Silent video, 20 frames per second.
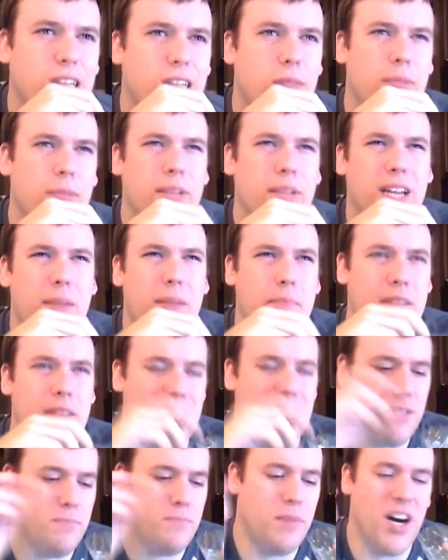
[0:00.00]
like a
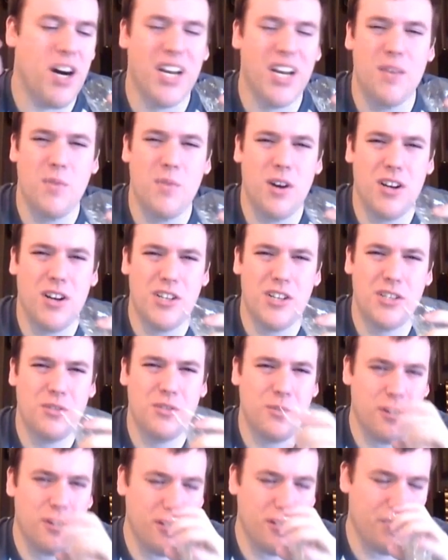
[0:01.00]
men's body wash,
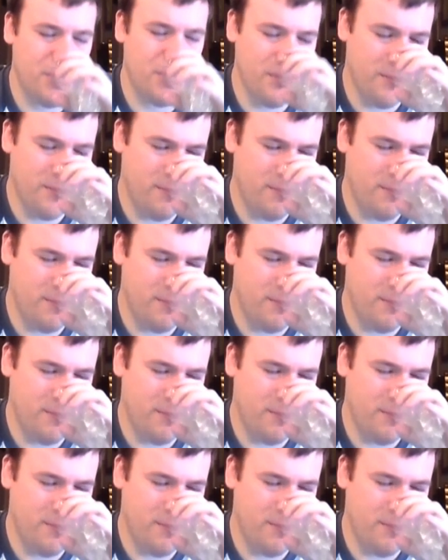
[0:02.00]
sort of.